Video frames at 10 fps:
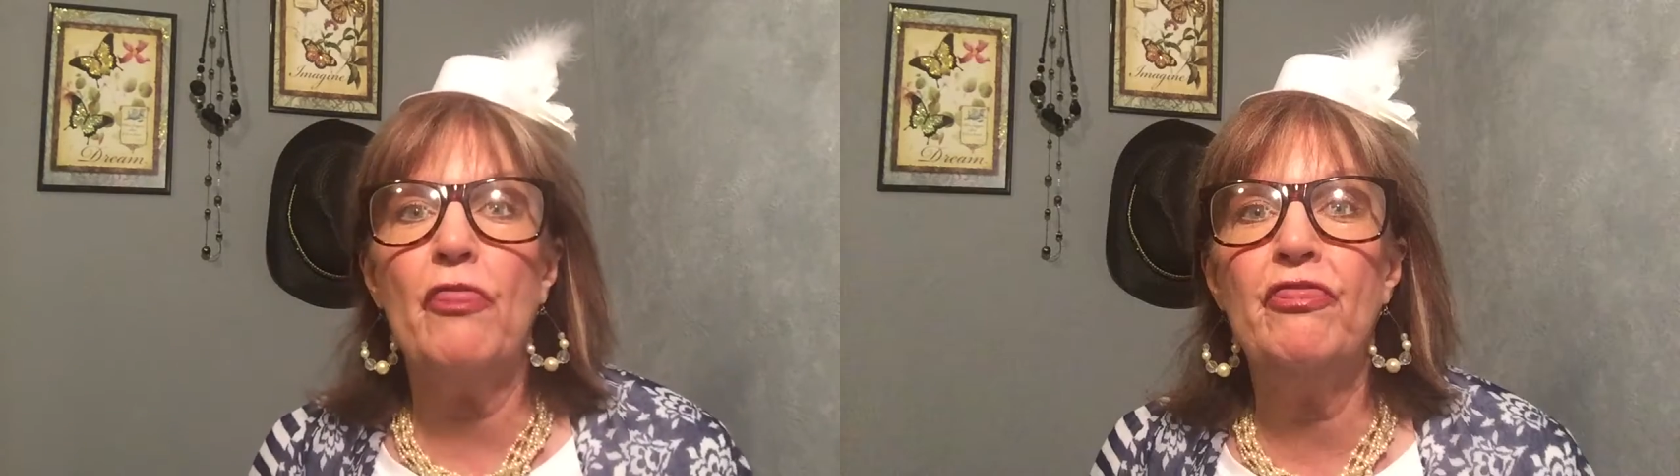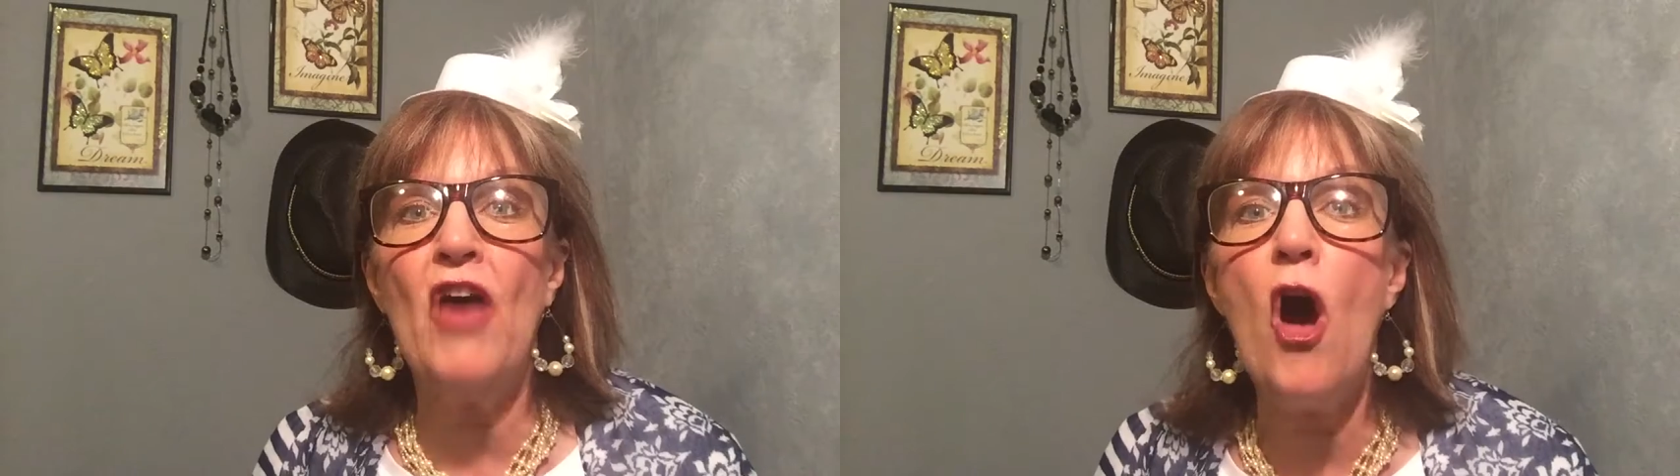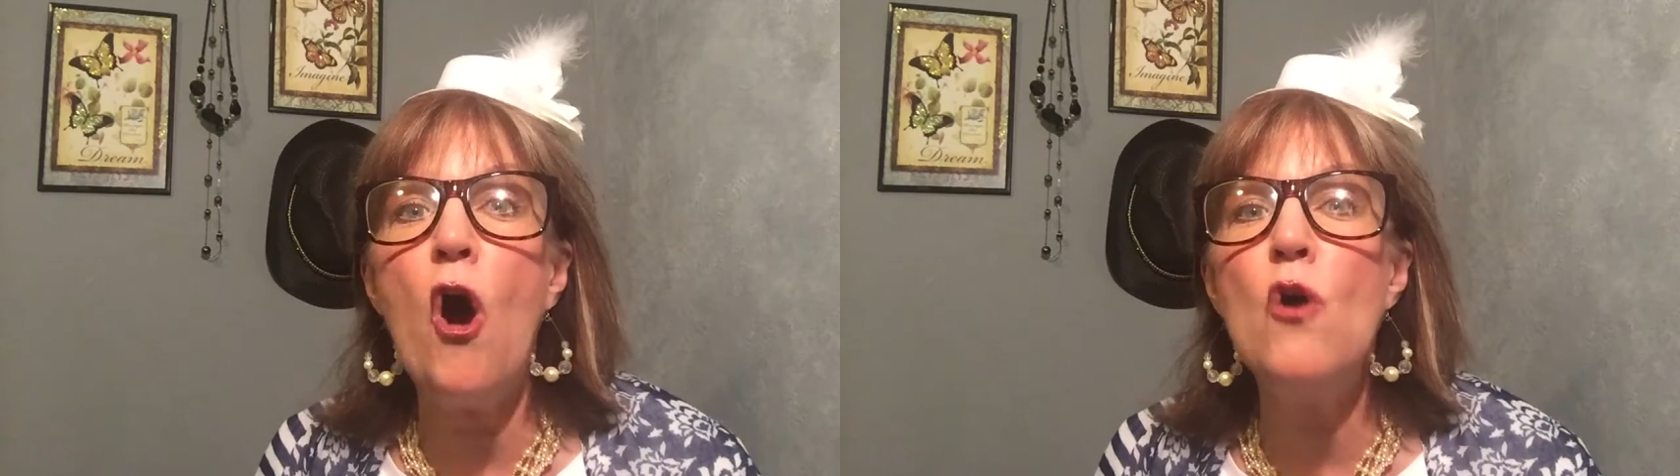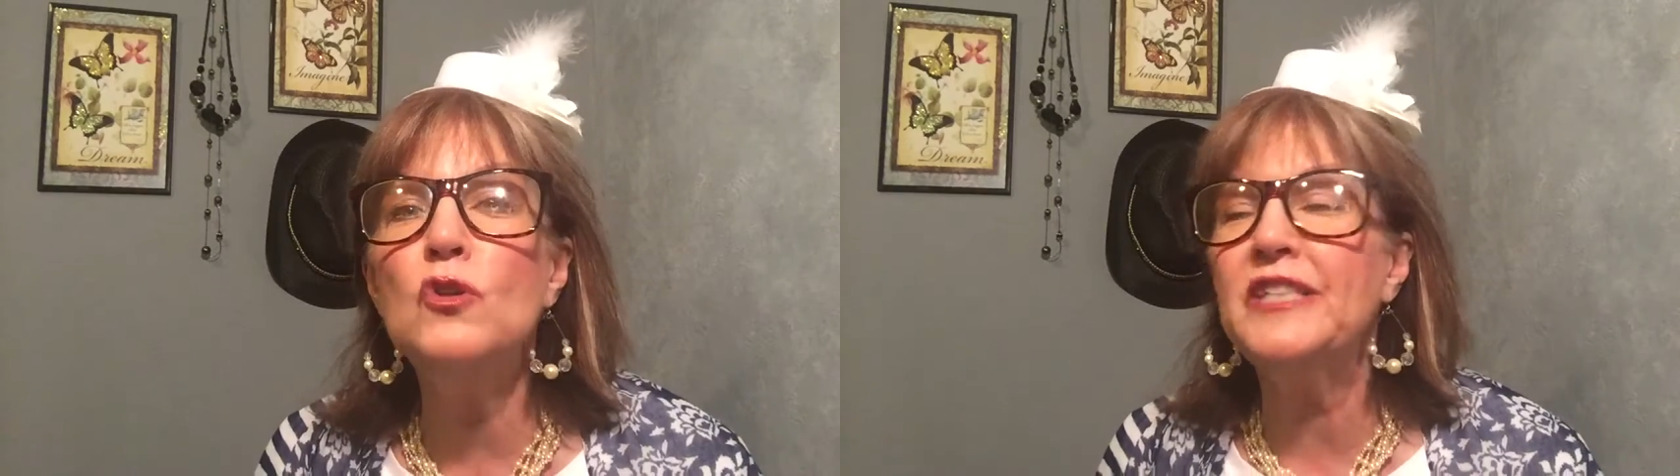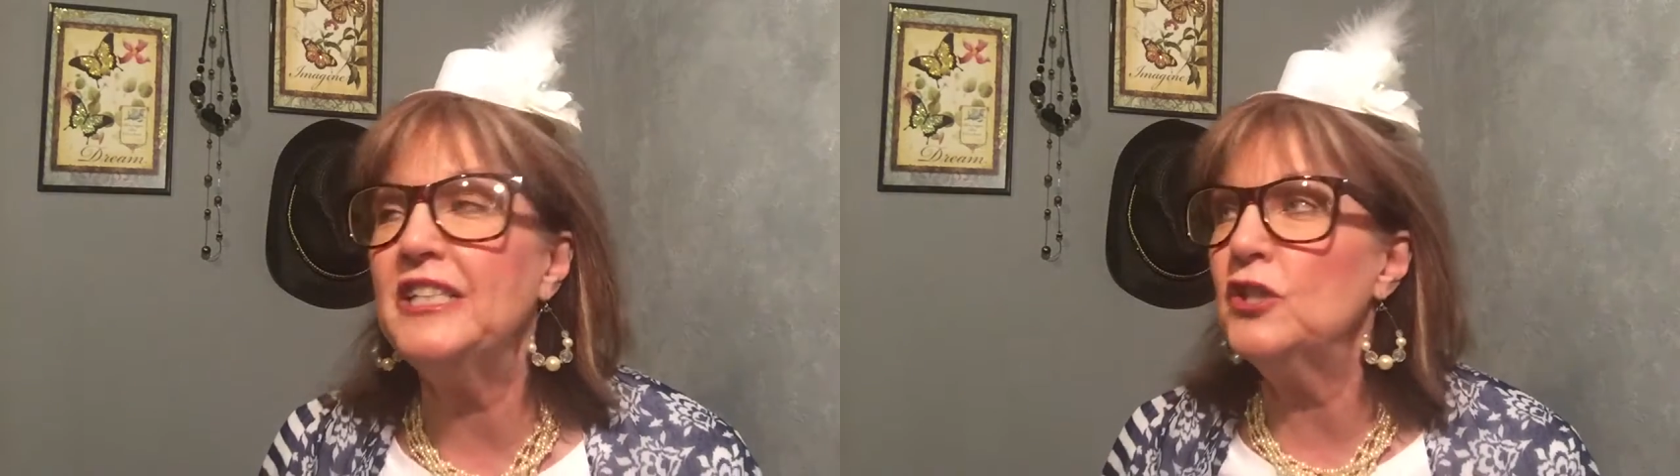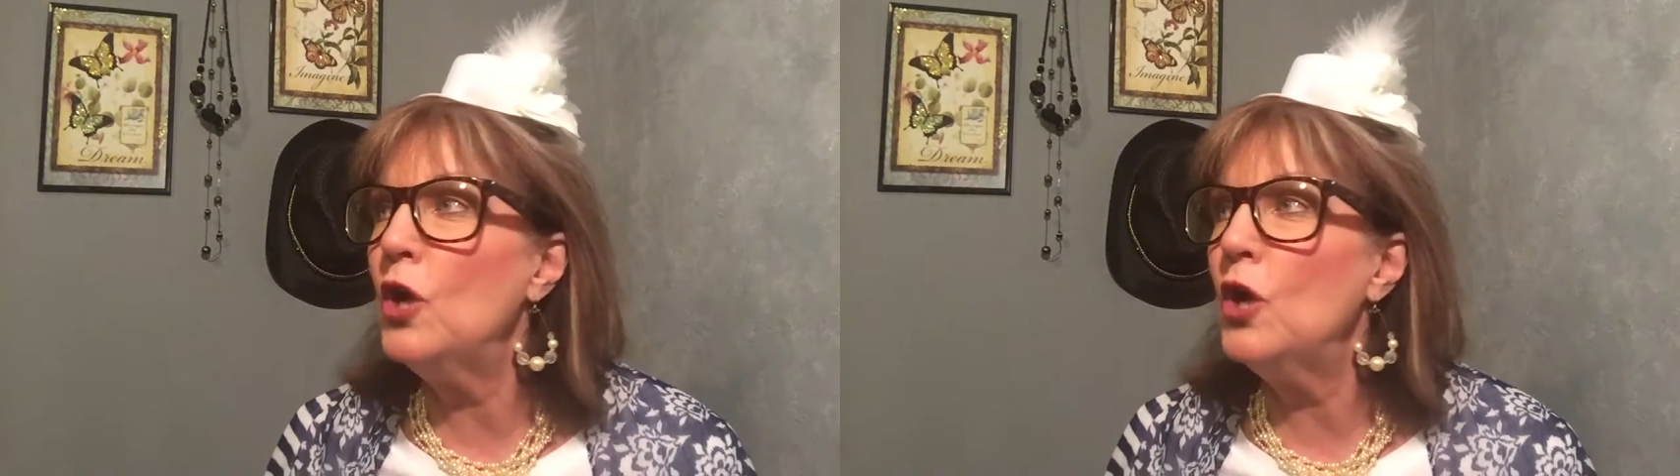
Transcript: of thongs at